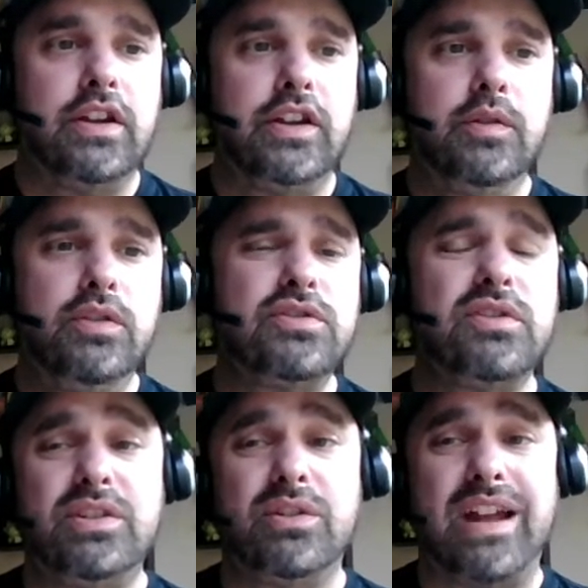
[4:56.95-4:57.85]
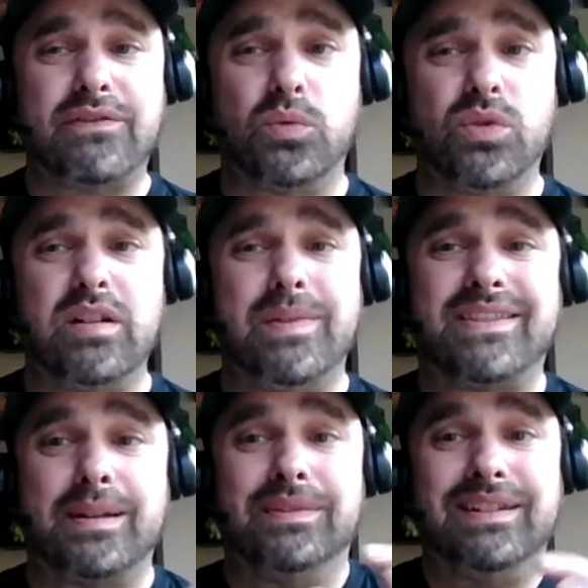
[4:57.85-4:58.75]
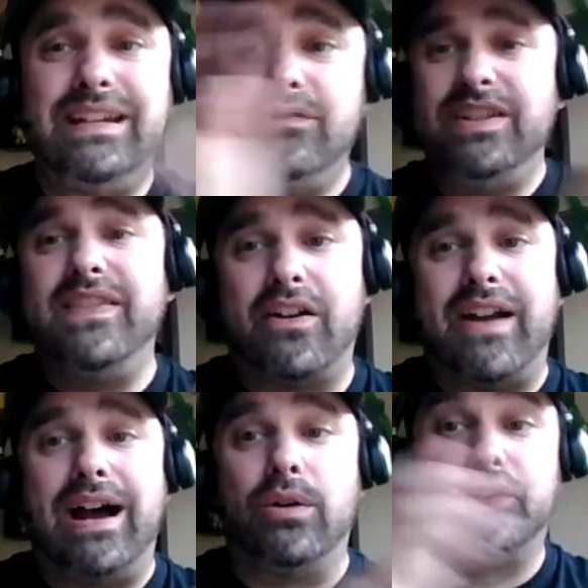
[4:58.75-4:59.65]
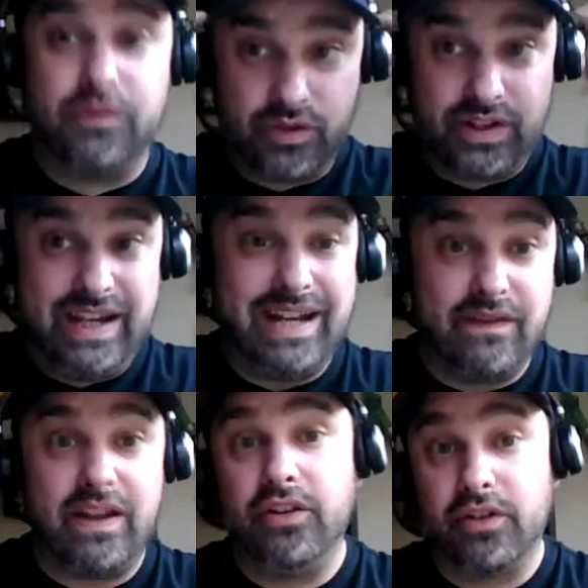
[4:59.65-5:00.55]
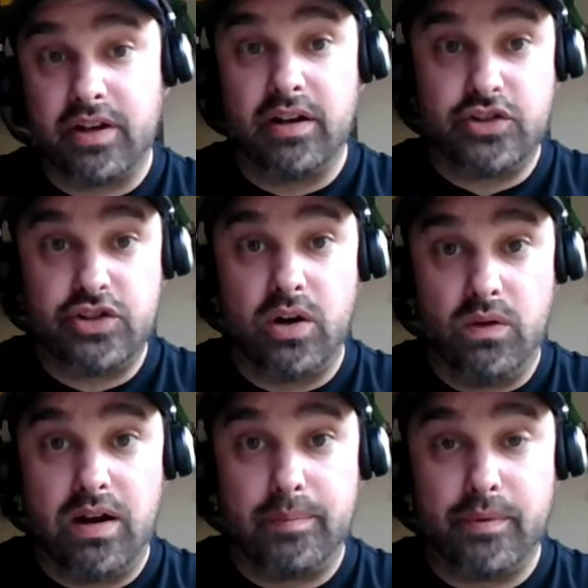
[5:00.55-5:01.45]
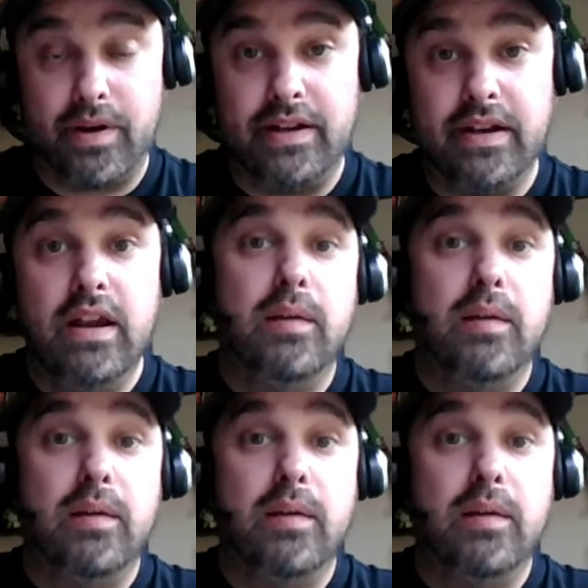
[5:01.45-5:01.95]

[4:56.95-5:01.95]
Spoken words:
you usually don't have to worry about them leaving their house and forgetting that you're going to show up, right?